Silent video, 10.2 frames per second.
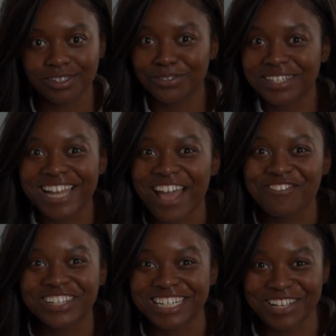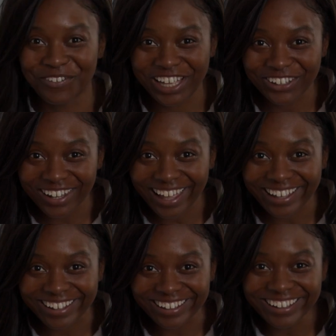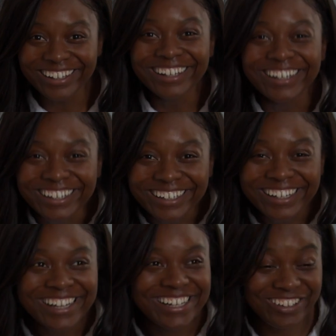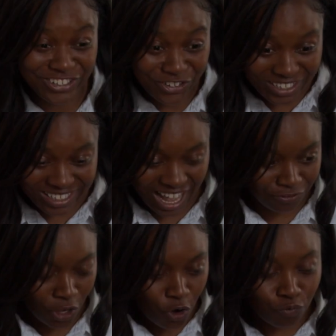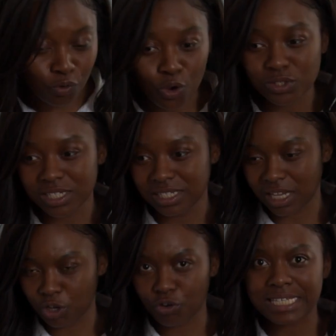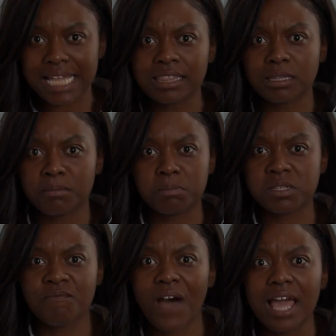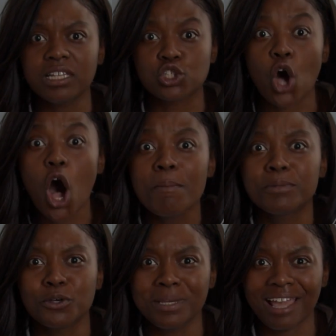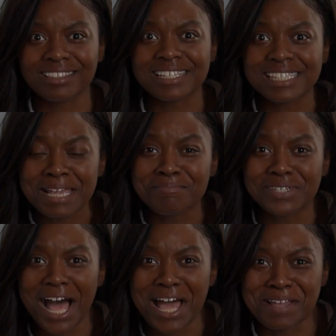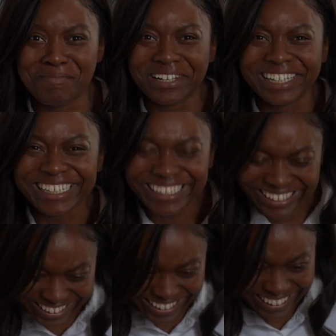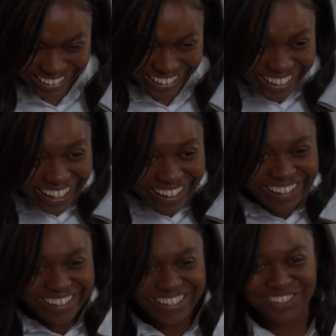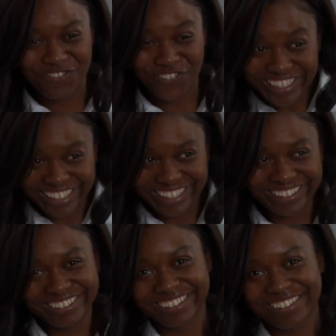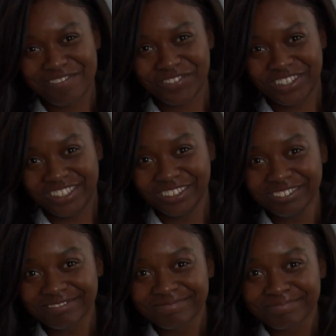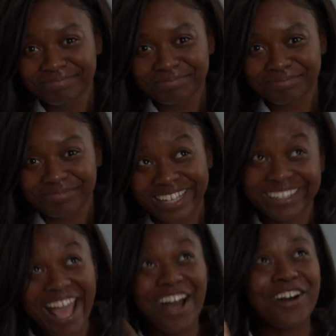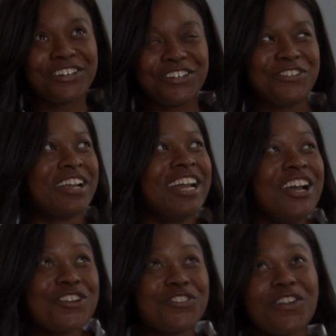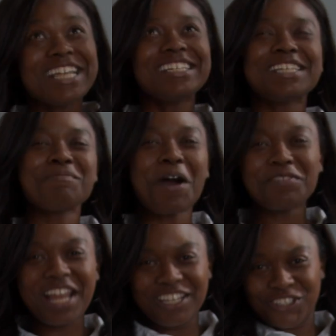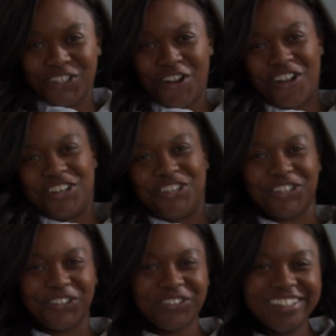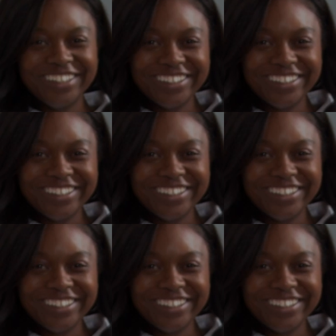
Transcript: You can have it any way you like. I mean, you can have roses and chrysanthemums and violets all blooming at the same time. It's funny, you know? And now you're crazy about nature, aren't you?